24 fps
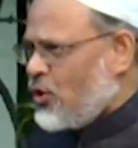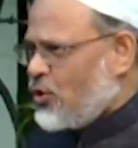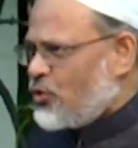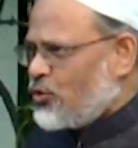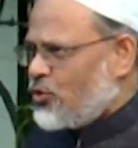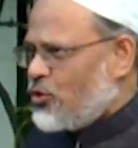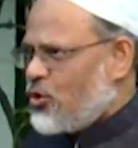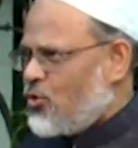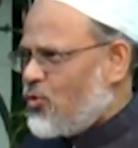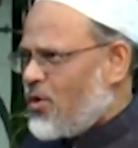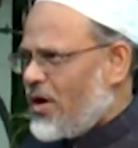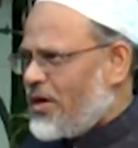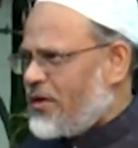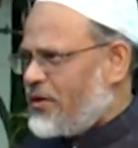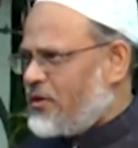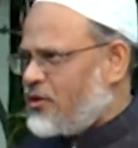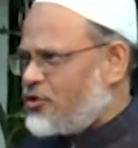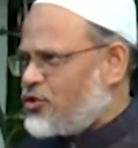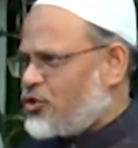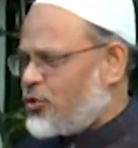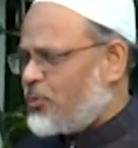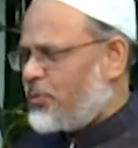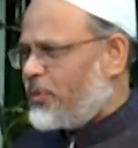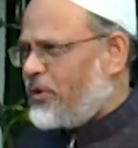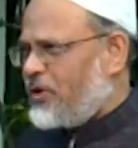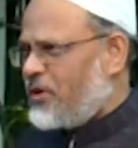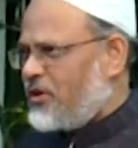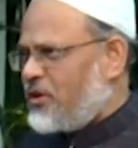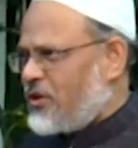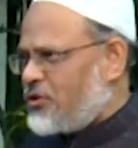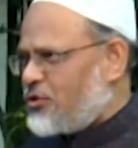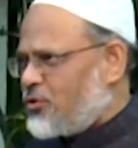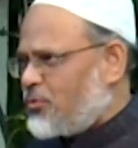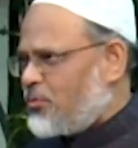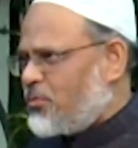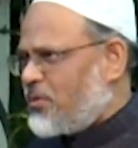No white is
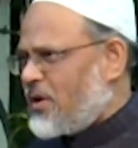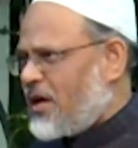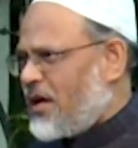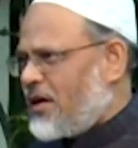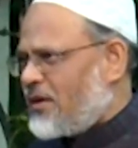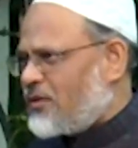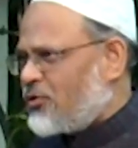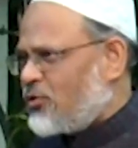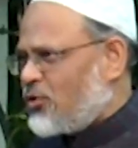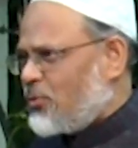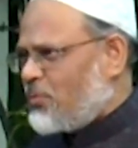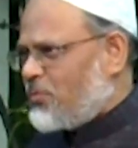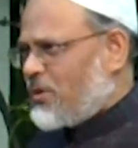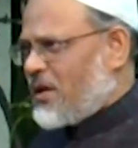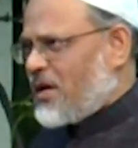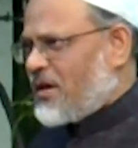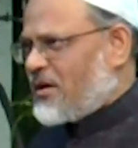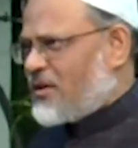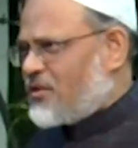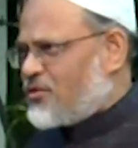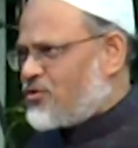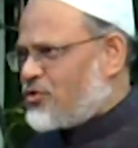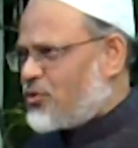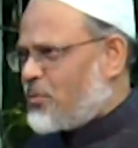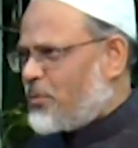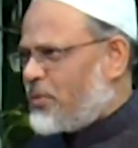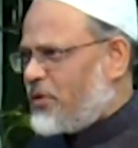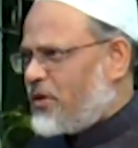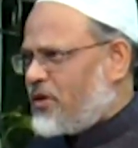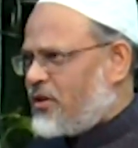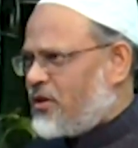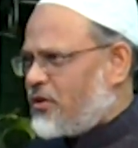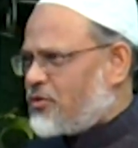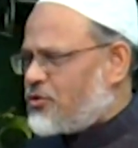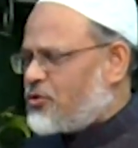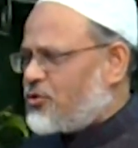superior to black. No black is
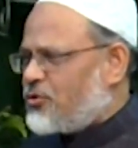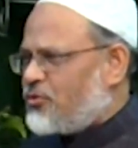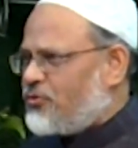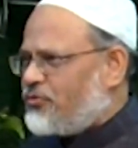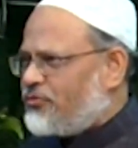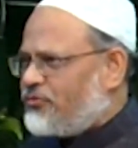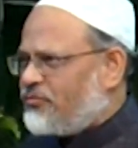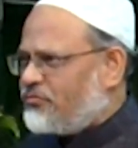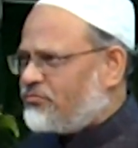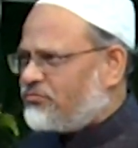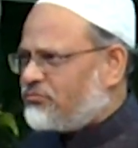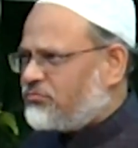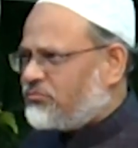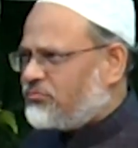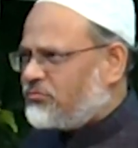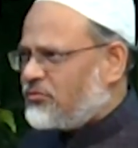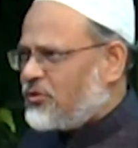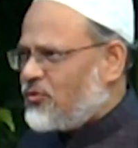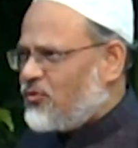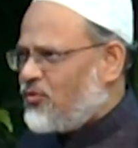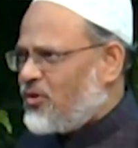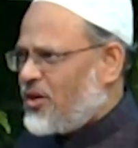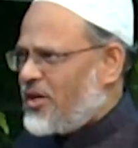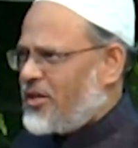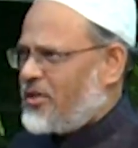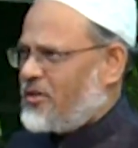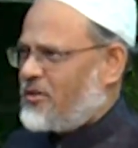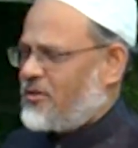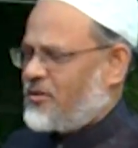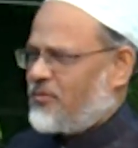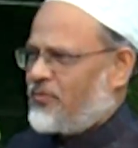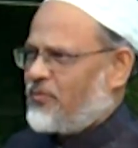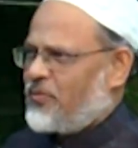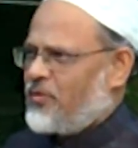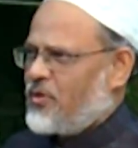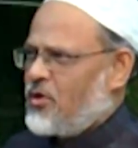superior to white.
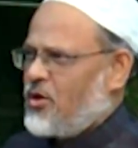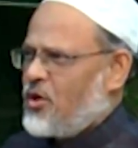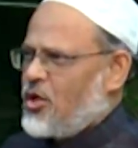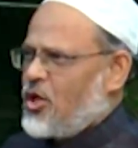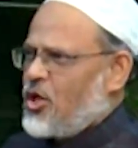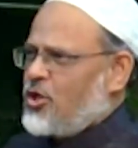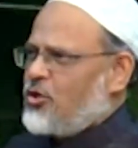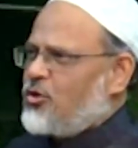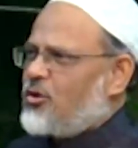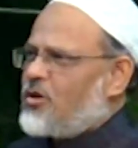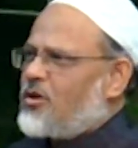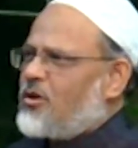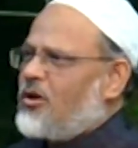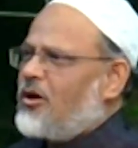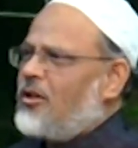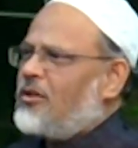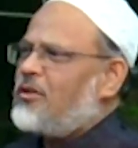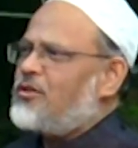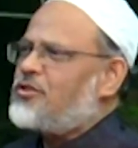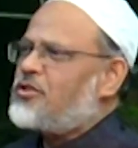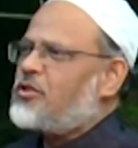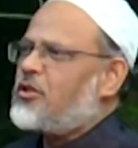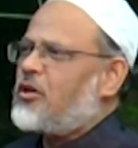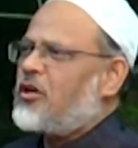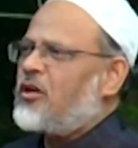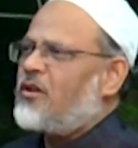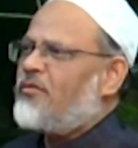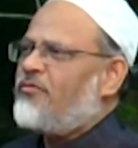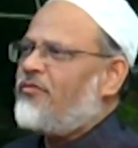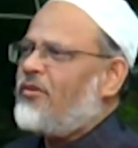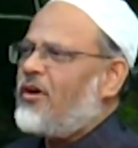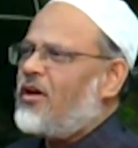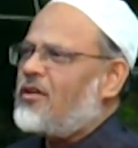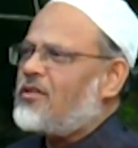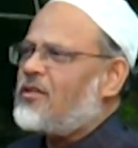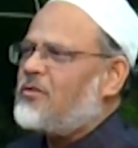We are all the children of
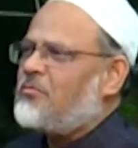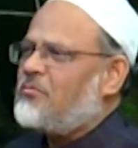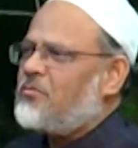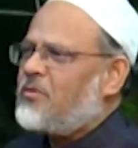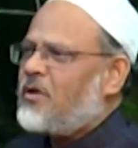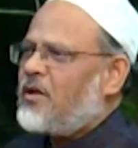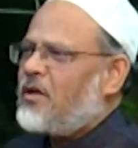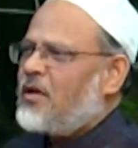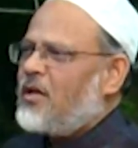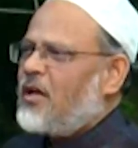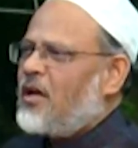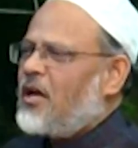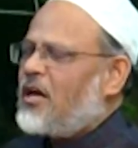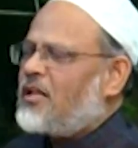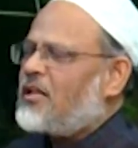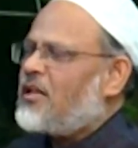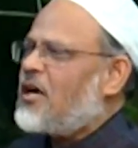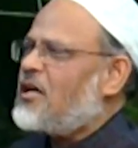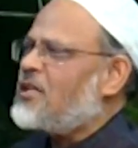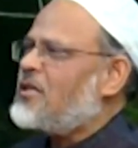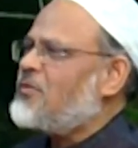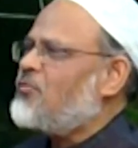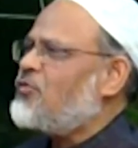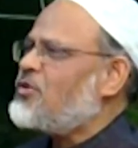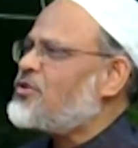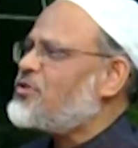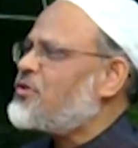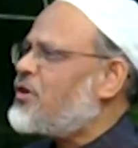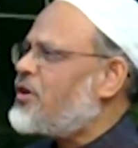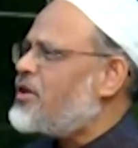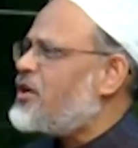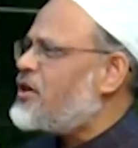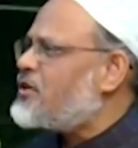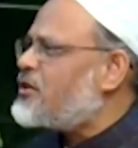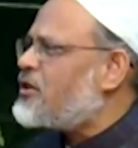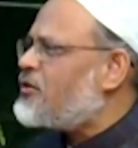Adam, and Adam was
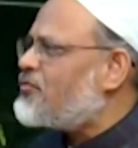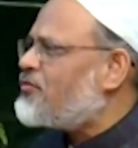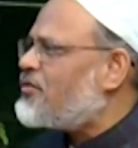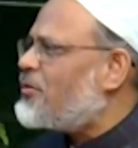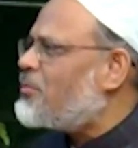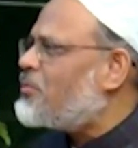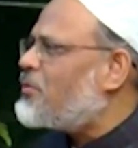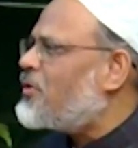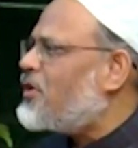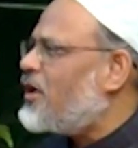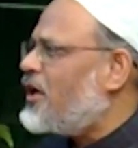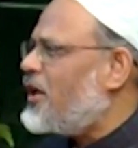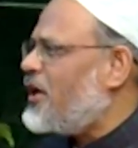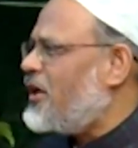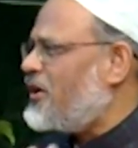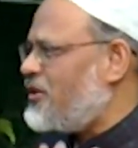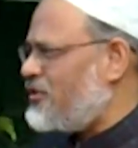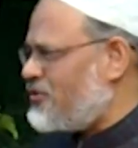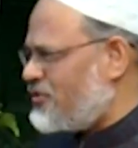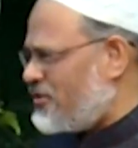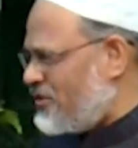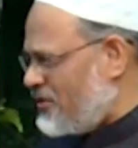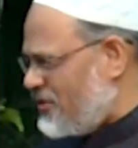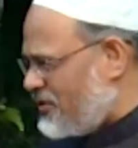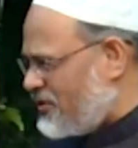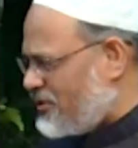created from clay.